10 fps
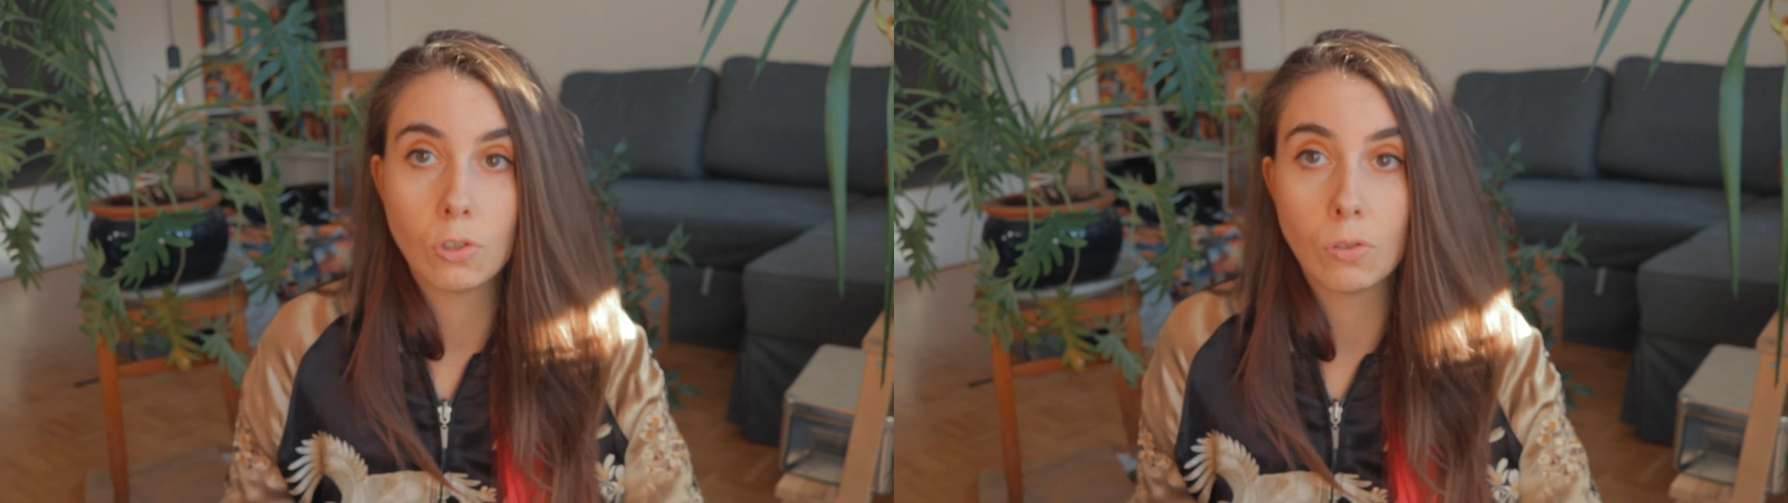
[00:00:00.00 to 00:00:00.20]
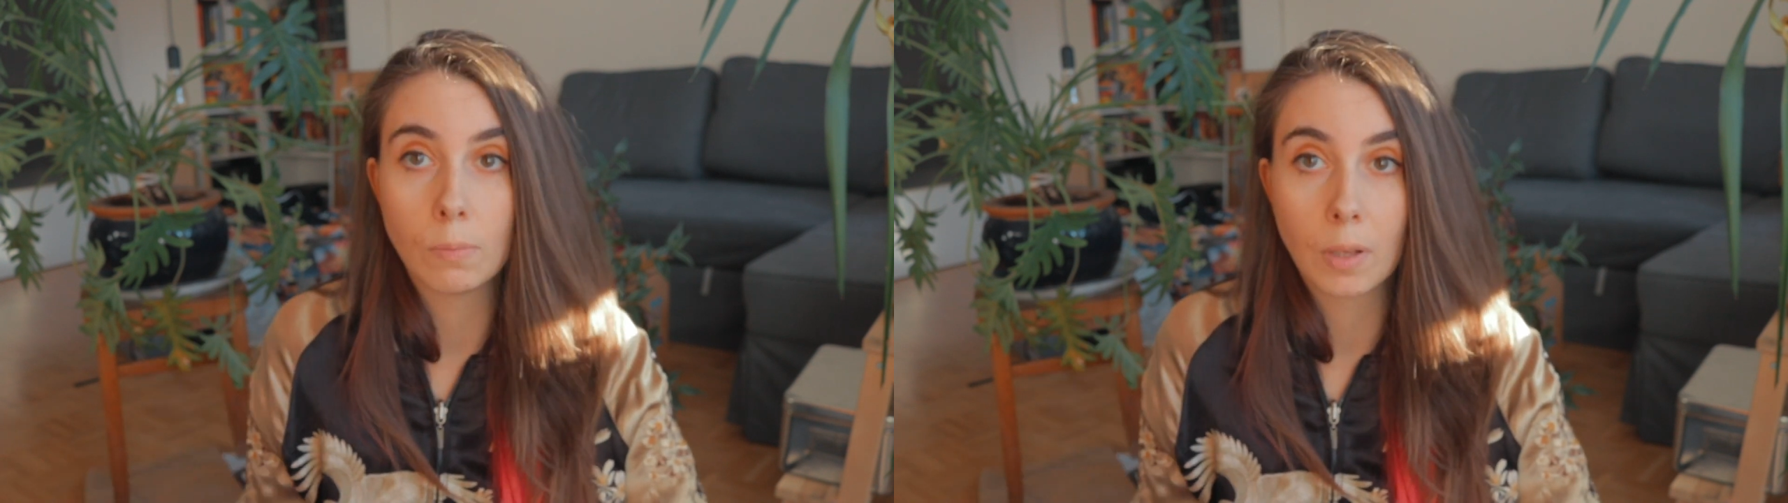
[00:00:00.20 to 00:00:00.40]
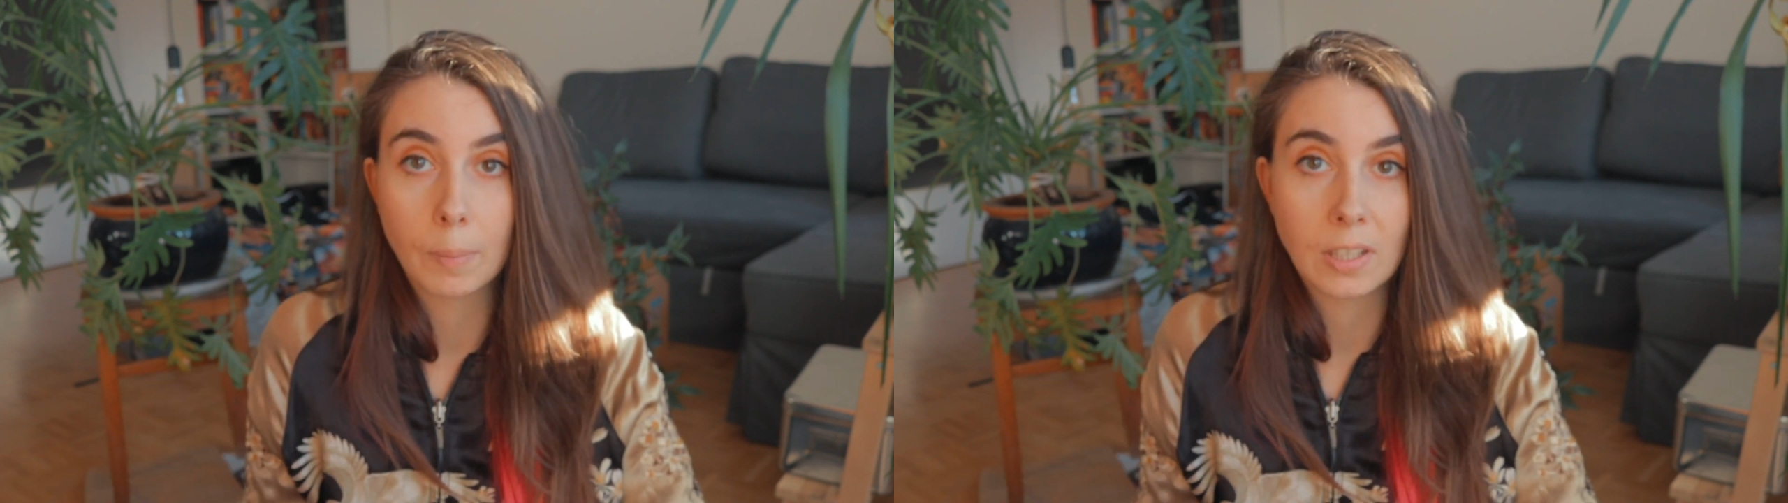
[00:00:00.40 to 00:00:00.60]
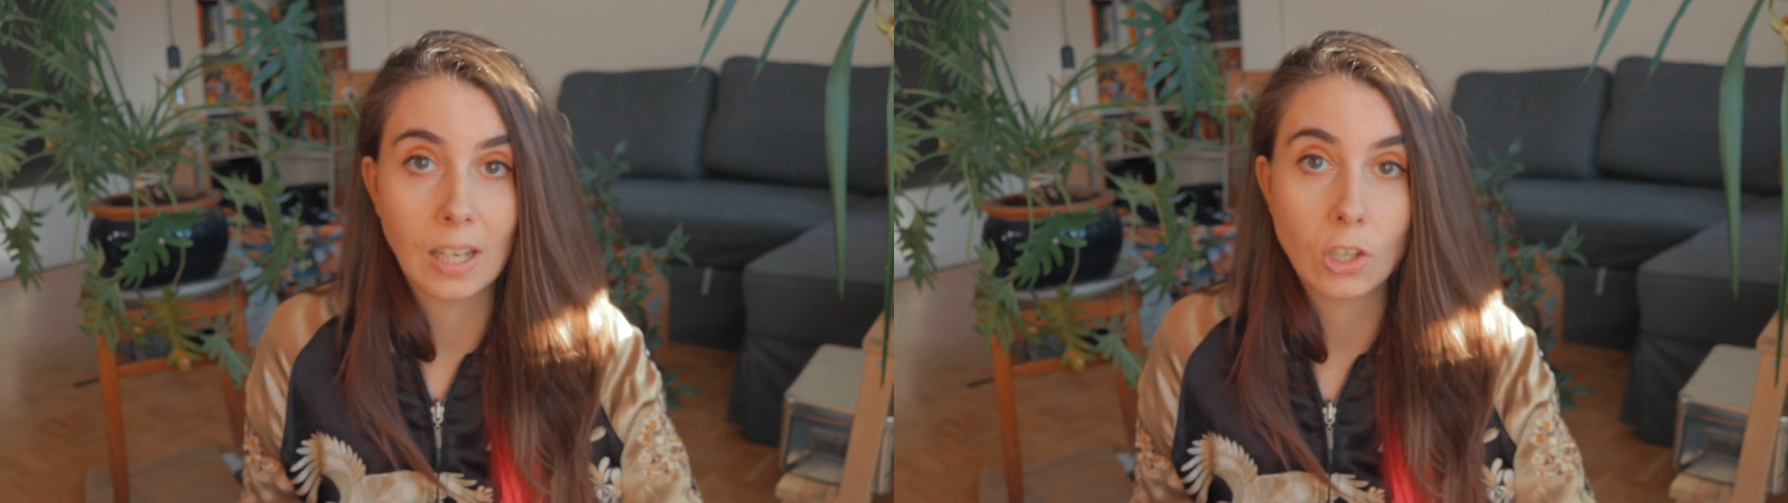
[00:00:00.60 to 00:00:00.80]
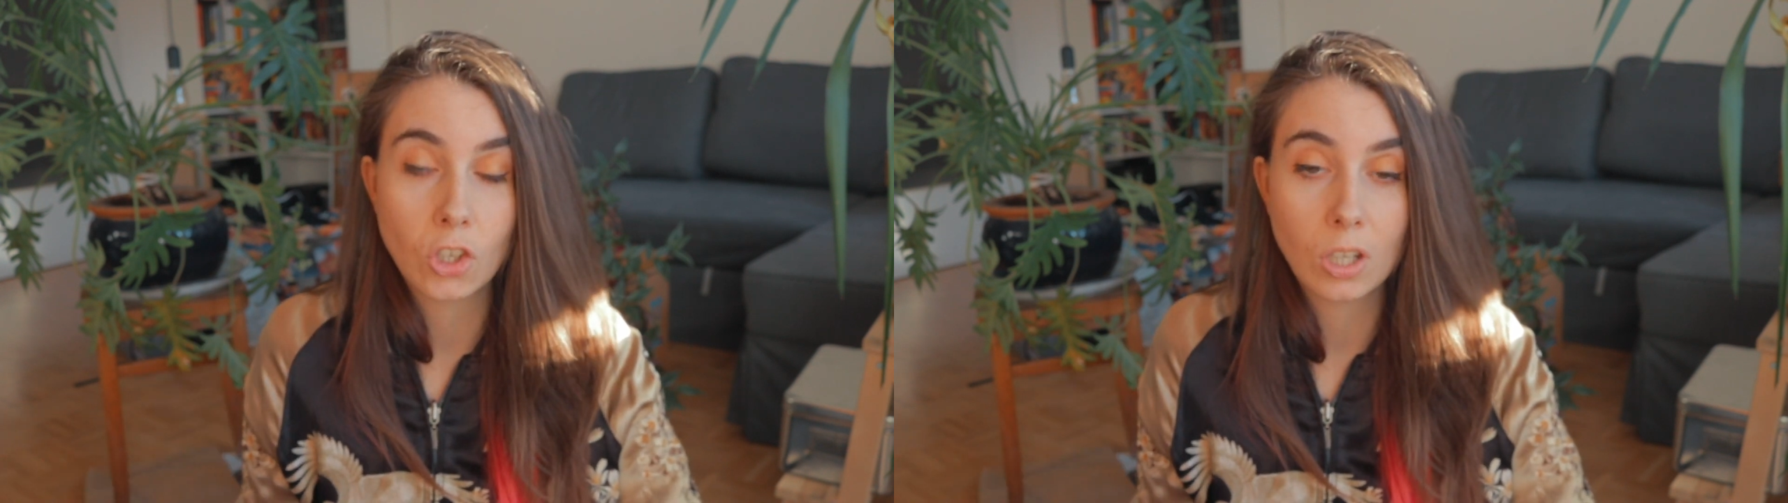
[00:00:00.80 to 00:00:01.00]
do
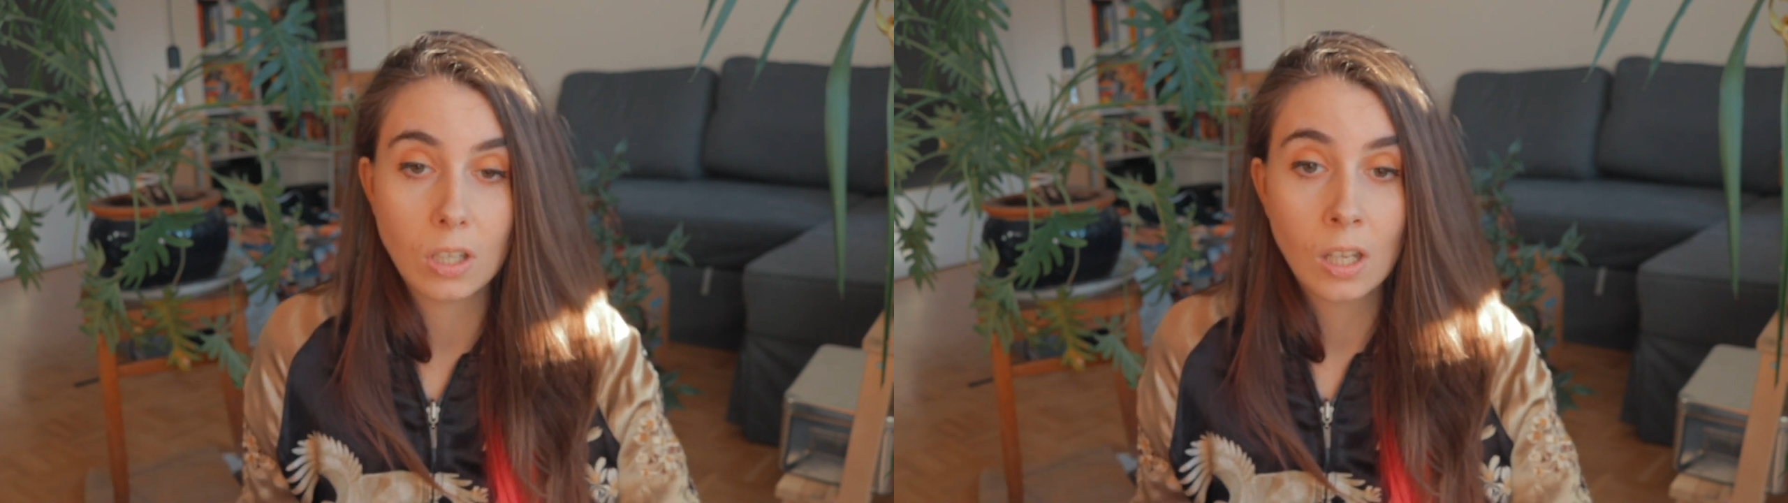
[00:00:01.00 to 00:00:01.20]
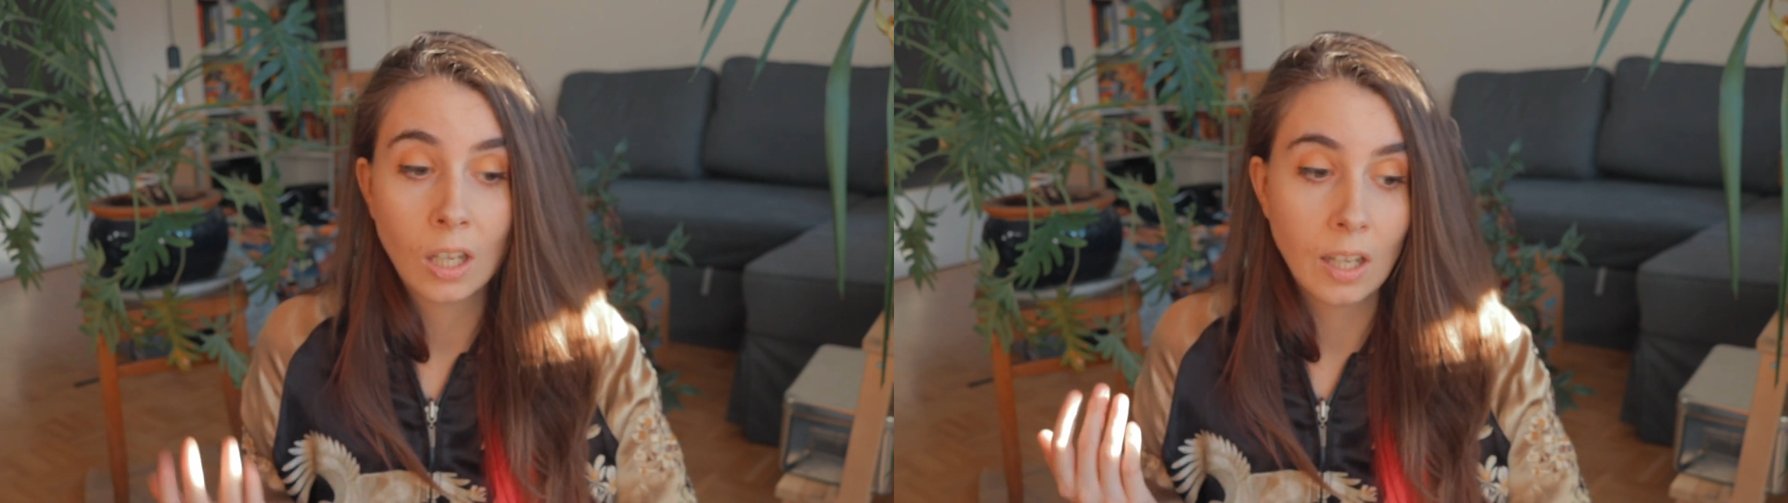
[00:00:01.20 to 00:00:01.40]
implementation,